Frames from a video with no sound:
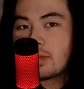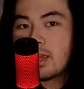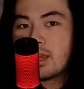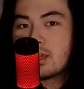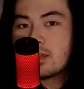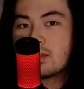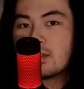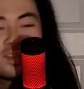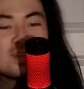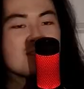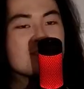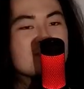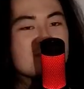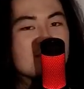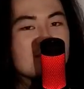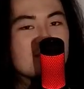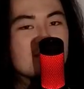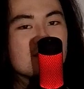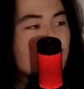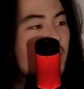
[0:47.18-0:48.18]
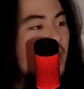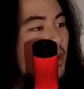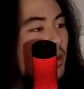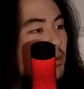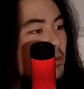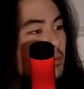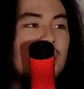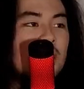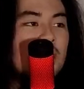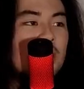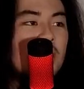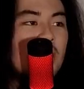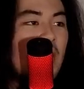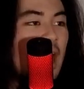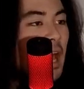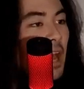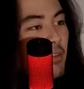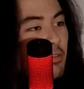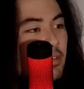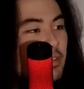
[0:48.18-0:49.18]
okay? Disney, they own
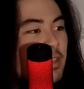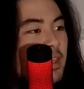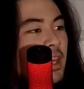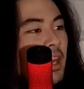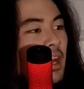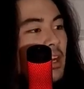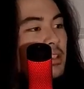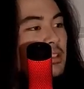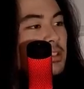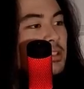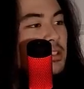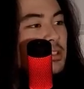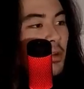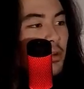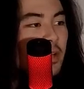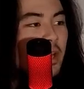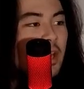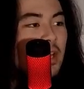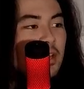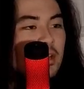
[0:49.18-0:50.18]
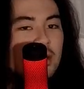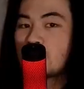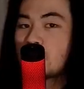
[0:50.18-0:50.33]
everything else, okay?